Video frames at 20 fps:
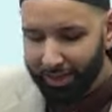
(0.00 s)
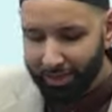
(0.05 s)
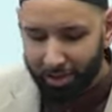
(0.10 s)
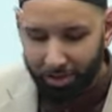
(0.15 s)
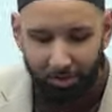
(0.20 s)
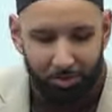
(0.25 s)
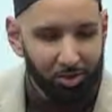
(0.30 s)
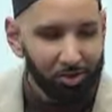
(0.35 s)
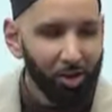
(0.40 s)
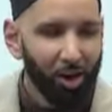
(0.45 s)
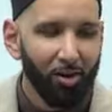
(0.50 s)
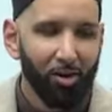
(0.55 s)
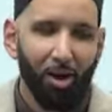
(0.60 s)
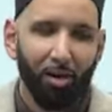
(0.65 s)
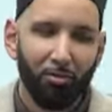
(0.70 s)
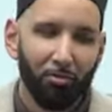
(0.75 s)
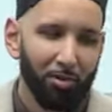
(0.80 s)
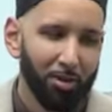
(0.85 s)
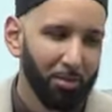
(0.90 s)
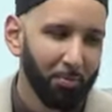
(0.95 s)
And so you
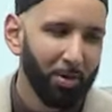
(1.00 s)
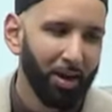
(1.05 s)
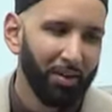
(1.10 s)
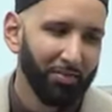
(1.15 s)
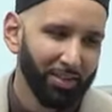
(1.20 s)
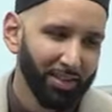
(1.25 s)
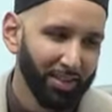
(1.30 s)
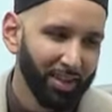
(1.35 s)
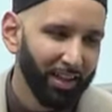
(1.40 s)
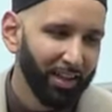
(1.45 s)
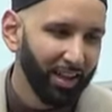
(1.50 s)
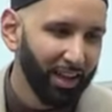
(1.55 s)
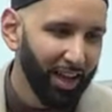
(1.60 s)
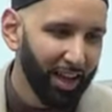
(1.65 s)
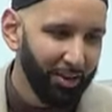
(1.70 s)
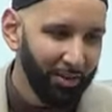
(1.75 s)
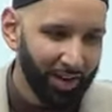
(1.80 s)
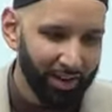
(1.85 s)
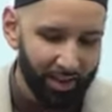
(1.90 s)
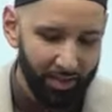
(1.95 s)
start off with the Prophet
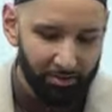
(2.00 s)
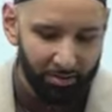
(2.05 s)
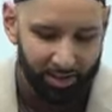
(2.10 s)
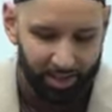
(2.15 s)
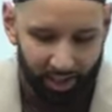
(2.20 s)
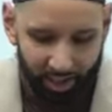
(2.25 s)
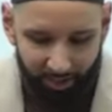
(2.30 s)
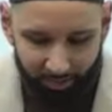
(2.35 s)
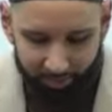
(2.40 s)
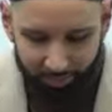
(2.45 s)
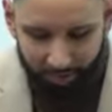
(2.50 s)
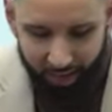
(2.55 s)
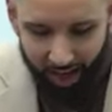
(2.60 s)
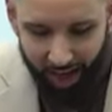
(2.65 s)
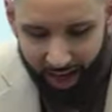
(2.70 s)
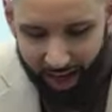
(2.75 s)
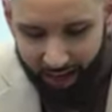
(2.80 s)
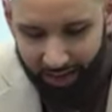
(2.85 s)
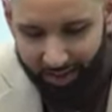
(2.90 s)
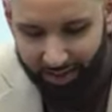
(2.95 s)
sallallahu alaihi wasallam,
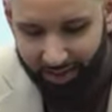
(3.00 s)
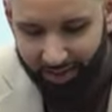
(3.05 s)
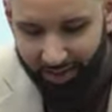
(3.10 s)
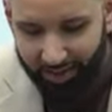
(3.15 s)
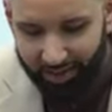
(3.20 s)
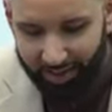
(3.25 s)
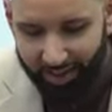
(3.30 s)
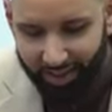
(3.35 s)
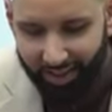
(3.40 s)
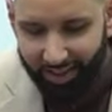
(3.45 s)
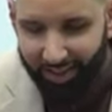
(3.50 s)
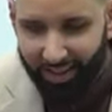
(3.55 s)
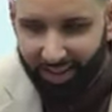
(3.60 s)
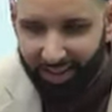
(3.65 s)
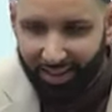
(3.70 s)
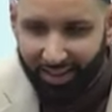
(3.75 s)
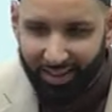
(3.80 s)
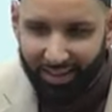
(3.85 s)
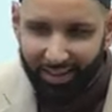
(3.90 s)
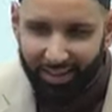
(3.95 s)
and
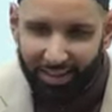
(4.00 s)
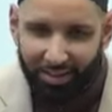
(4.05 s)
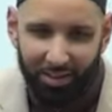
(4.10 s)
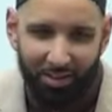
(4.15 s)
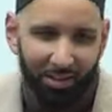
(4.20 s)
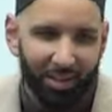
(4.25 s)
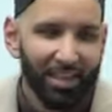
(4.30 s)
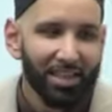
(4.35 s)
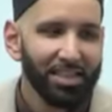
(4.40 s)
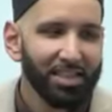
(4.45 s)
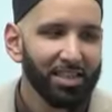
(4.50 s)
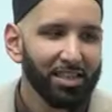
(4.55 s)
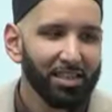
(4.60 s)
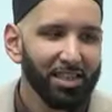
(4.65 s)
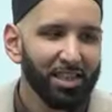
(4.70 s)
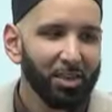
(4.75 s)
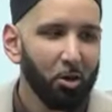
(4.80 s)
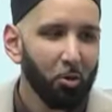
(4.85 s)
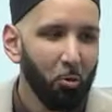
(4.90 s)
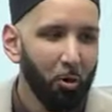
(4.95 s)
there is
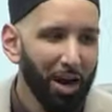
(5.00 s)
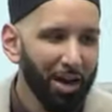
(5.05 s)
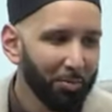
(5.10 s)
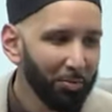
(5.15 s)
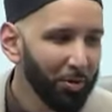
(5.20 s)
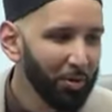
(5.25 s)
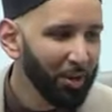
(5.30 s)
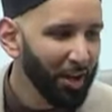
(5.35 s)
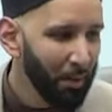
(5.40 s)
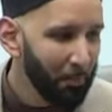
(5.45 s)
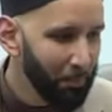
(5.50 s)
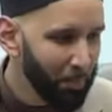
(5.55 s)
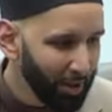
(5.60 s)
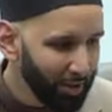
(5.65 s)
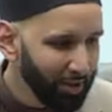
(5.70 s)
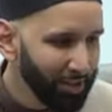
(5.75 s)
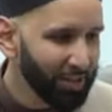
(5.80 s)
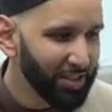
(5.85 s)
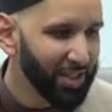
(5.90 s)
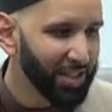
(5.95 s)
this incredible
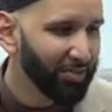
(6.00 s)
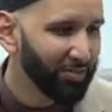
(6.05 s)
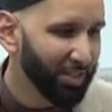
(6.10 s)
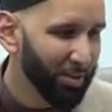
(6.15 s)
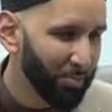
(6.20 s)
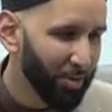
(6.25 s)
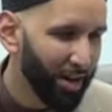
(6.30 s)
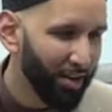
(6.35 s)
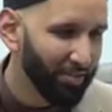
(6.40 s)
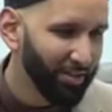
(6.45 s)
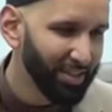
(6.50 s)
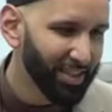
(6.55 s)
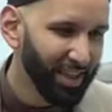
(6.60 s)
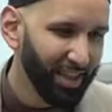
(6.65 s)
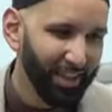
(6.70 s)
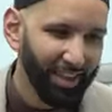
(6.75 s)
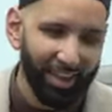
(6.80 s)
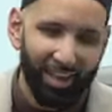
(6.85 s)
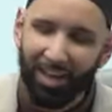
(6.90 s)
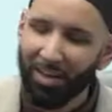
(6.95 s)
ability of the Prophet
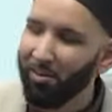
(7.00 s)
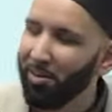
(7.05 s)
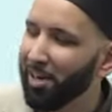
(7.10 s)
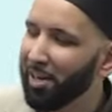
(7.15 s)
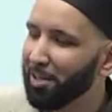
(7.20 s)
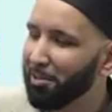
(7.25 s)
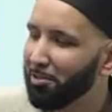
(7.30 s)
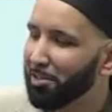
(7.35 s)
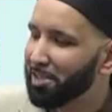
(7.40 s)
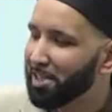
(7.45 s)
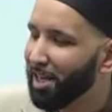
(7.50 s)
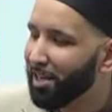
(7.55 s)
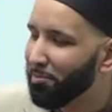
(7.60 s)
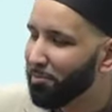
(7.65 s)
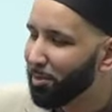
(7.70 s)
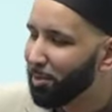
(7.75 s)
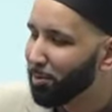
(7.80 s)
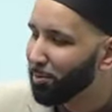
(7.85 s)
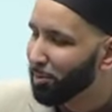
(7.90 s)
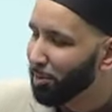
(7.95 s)
sallallahu alaihi
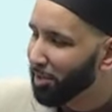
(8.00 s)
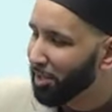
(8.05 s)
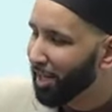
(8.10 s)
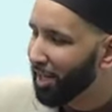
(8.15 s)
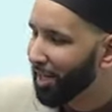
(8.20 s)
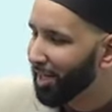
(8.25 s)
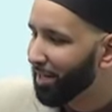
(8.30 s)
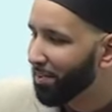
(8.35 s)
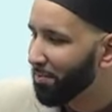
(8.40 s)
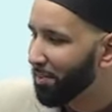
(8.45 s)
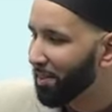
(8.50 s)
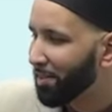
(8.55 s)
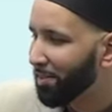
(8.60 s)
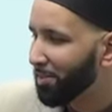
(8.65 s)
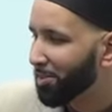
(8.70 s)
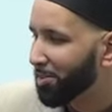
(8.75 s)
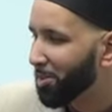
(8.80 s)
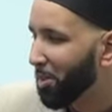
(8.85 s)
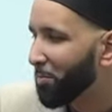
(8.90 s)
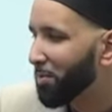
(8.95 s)
wasallam when you look at him,
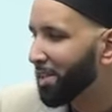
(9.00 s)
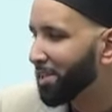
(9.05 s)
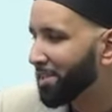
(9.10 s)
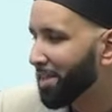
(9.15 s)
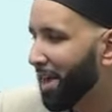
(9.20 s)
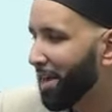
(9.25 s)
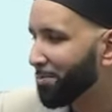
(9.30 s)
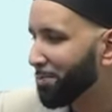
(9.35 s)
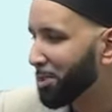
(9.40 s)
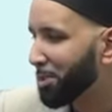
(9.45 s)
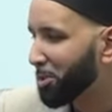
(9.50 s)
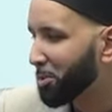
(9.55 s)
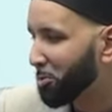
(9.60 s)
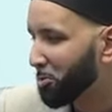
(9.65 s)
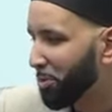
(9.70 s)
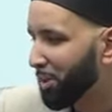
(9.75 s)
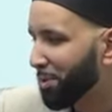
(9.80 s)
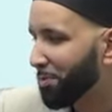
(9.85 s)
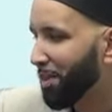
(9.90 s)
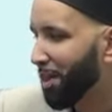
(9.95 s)
and there are so many times
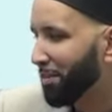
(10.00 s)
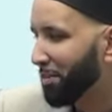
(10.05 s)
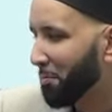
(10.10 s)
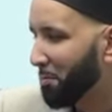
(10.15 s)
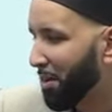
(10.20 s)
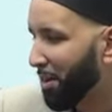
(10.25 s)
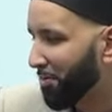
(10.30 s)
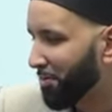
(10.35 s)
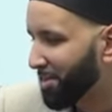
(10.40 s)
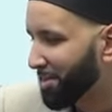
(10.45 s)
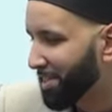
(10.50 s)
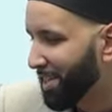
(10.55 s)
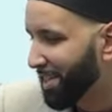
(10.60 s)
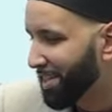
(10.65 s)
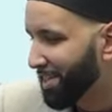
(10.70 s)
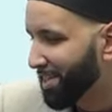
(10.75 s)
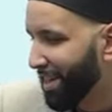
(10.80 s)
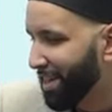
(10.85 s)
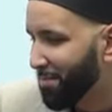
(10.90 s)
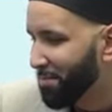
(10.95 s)
that you read about the Prophet
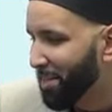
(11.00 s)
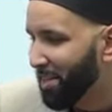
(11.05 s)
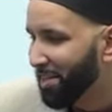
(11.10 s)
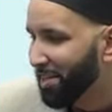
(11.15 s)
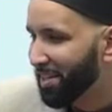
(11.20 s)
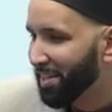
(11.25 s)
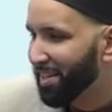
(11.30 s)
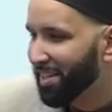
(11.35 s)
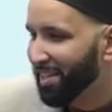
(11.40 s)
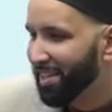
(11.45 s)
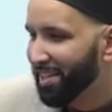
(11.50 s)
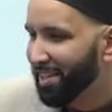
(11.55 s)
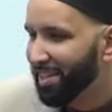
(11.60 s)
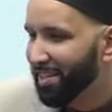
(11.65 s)
sallallahu alaihi wasallam and